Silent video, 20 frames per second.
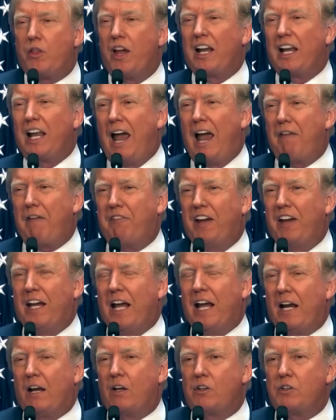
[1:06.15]
They're laughing
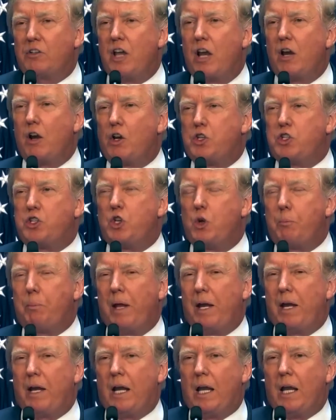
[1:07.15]
at us, at our
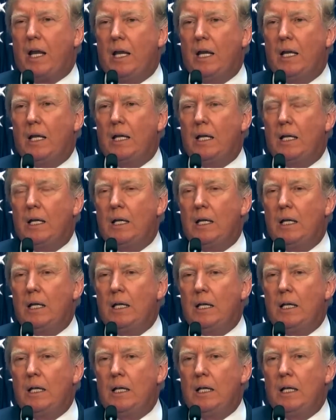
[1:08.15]
stupidity.
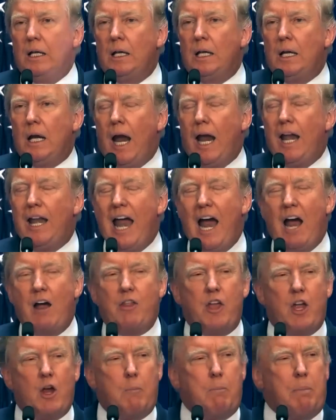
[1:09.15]
And
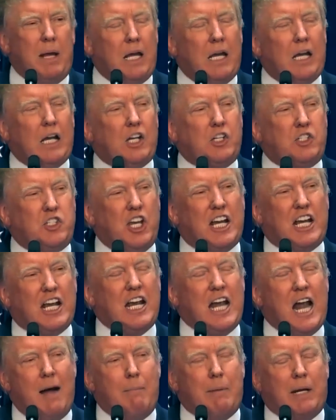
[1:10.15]
now they're beating us
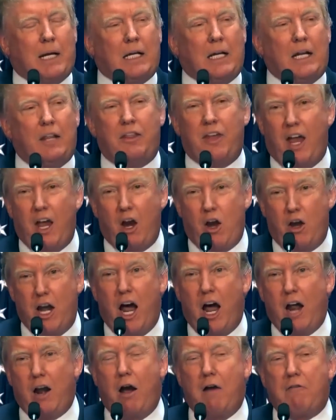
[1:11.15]
economically. They are
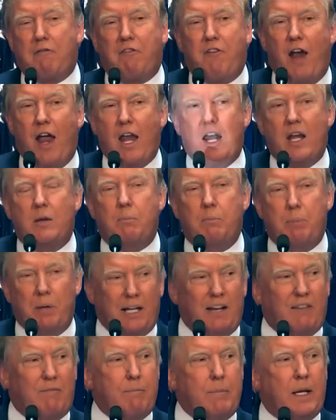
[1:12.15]
not our friend,
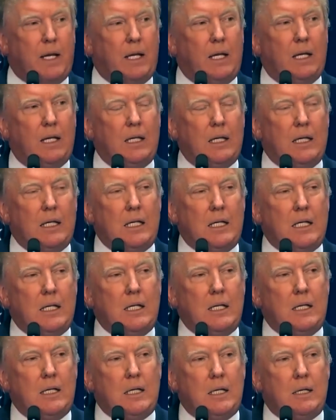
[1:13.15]
believe me
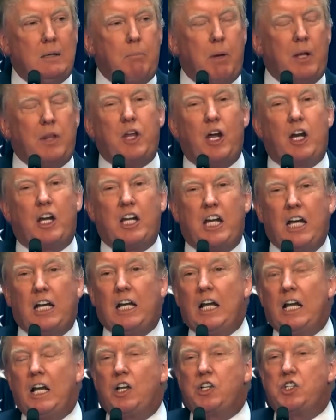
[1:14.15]
but they're
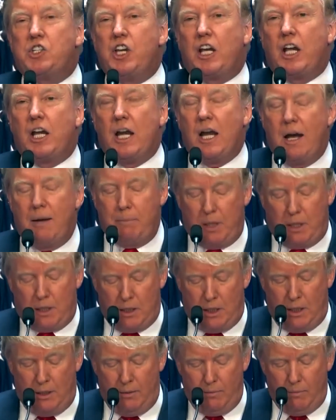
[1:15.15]
killing us
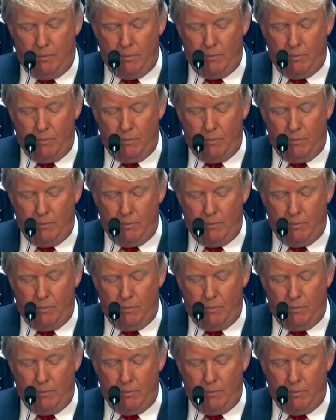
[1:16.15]
economically.